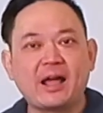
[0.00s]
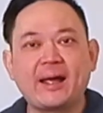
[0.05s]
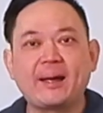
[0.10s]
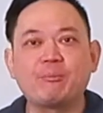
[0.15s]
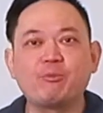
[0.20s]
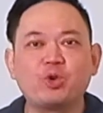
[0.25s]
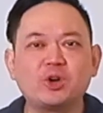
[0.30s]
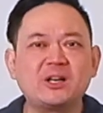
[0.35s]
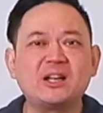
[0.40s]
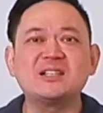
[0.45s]

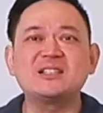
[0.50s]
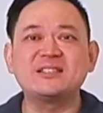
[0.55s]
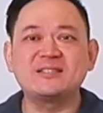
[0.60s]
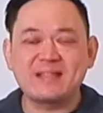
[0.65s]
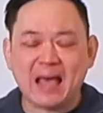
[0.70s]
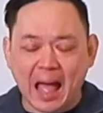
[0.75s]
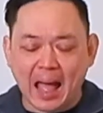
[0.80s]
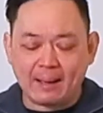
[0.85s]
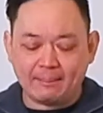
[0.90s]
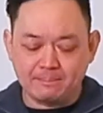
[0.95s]
M. What does
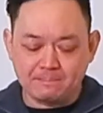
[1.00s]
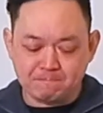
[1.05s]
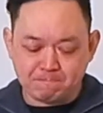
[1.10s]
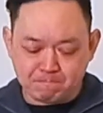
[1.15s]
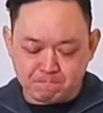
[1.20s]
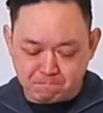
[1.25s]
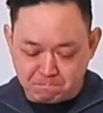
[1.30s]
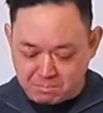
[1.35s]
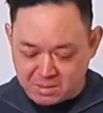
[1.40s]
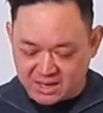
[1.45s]
that
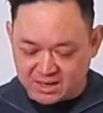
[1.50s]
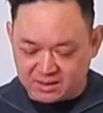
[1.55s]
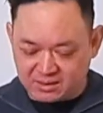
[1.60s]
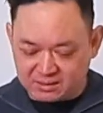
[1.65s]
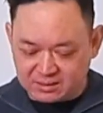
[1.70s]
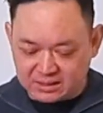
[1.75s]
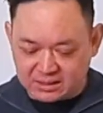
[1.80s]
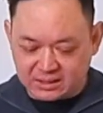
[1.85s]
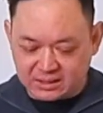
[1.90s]
mean?